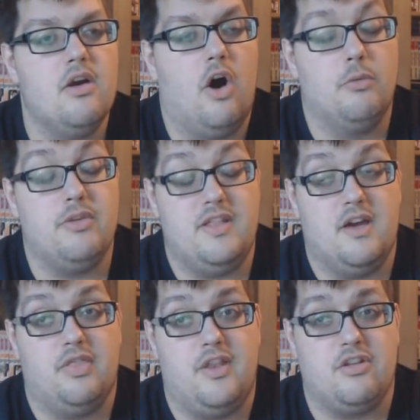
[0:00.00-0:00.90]
obviously the
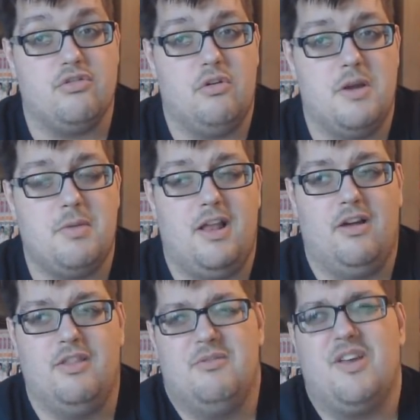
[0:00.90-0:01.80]
unfinished drawing, but a
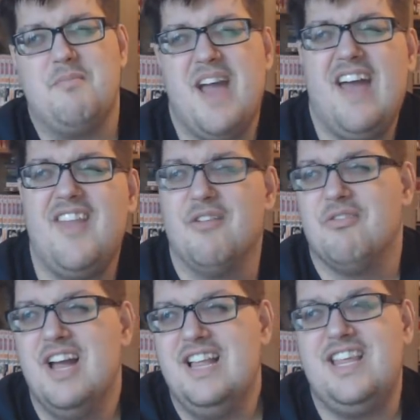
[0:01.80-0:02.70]
lot of them was like, man, they're
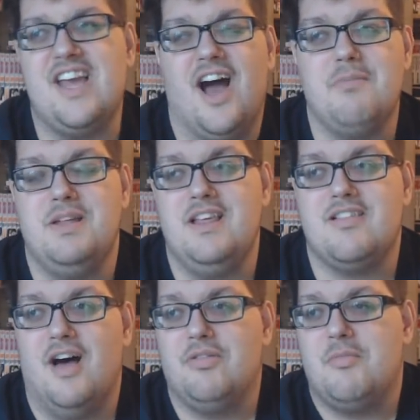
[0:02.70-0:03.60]
really dehyping these elves.